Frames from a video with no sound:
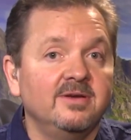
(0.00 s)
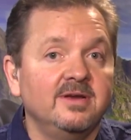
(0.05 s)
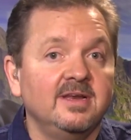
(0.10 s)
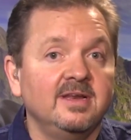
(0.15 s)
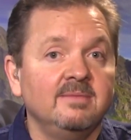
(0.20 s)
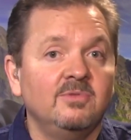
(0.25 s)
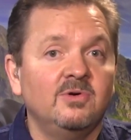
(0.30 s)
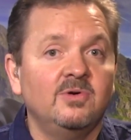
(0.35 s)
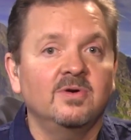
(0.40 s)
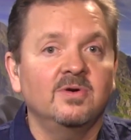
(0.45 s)

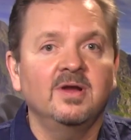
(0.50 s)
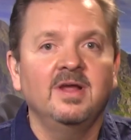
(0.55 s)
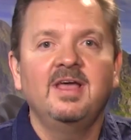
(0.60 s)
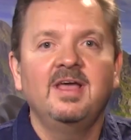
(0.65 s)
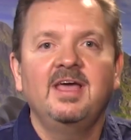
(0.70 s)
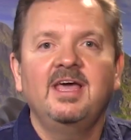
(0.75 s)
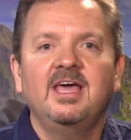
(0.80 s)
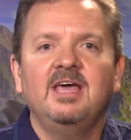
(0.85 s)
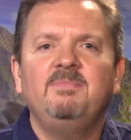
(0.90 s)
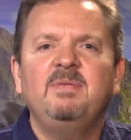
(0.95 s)
anymore,
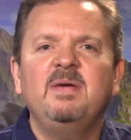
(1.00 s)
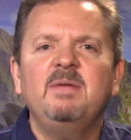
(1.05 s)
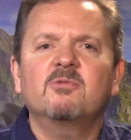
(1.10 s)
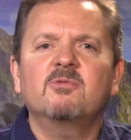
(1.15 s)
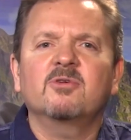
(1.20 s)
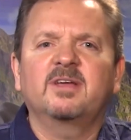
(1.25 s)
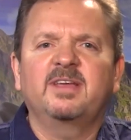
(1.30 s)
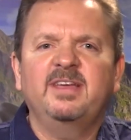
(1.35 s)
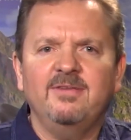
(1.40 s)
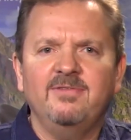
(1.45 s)
and people are
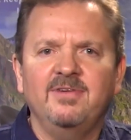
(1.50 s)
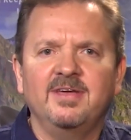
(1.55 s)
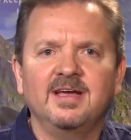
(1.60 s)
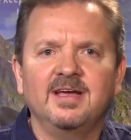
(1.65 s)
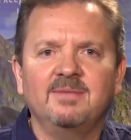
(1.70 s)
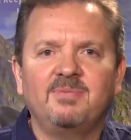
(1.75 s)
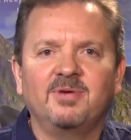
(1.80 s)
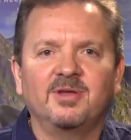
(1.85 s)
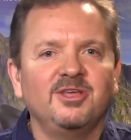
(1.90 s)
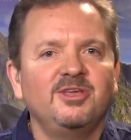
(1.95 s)
giving up on it.